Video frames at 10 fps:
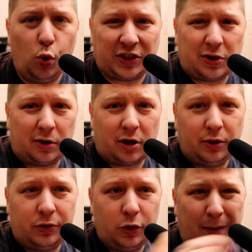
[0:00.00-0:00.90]
What's going on,
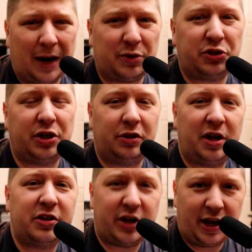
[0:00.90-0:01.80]
YouTube? My name is
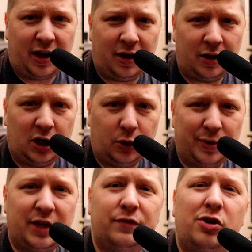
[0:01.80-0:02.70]
Legendary, and today
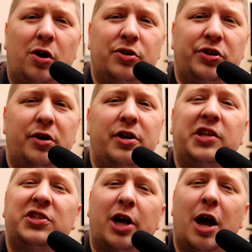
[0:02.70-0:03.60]
we give Charizard
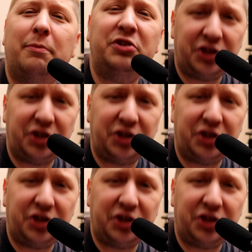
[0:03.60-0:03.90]
its time to